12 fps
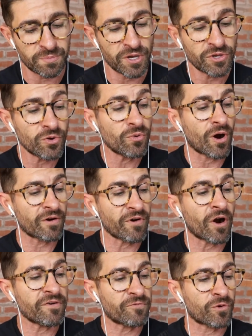But you are
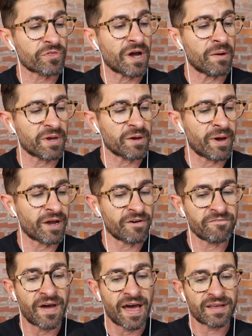very forthcoming about
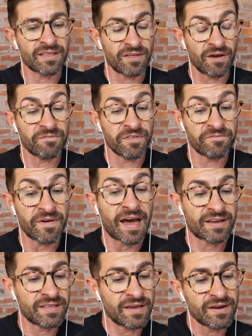the
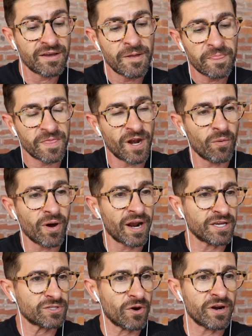fact that,
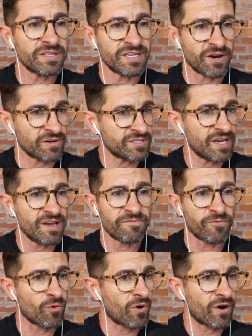I started TRT
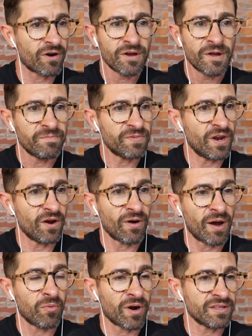for,
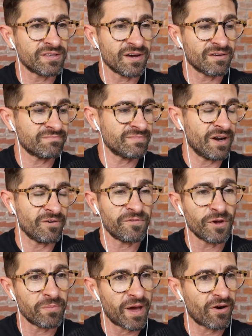I wanted to,
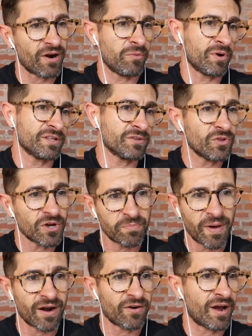feel better, I wanted to look
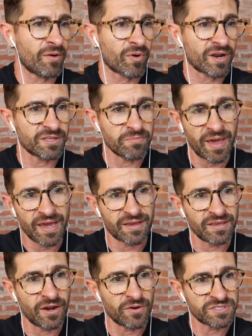better, I wanted to make,
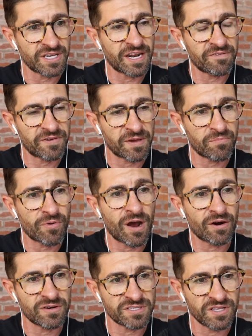significant
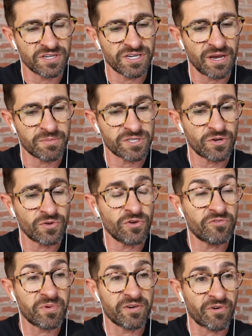progress in the gym. And so
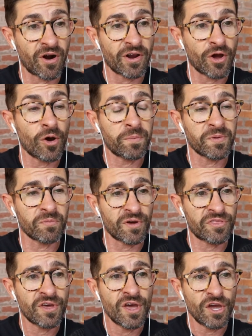you've been very open
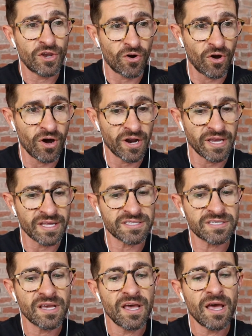with your
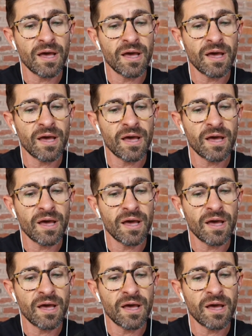audience.